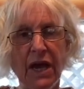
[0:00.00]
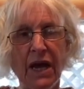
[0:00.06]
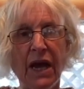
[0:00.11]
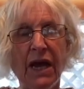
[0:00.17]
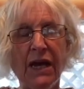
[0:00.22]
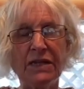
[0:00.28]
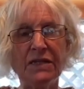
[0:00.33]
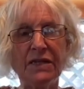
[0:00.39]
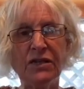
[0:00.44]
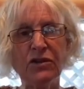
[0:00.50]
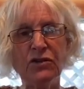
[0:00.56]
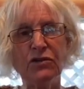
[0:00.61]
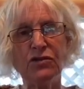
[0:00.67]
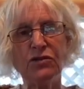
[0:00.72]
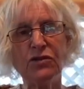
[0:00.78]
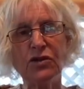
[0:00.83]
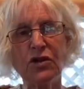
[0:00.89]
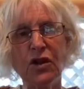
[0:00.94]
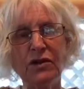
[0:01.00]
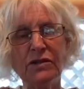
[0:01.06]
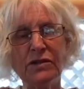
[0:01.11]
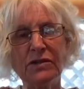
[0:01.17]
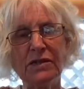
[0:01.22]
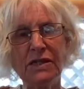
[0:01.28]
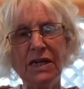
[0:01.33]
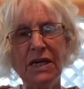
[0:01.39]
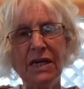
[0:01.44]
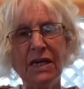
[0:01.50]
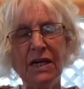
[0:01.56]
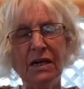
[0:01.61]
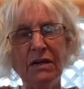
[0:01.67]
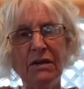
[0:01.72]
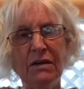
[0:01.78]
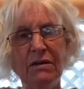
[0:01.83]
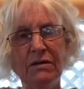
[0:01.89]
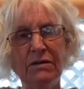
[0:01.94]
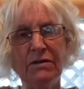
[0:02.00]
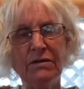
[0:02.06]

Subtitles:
until you start seeing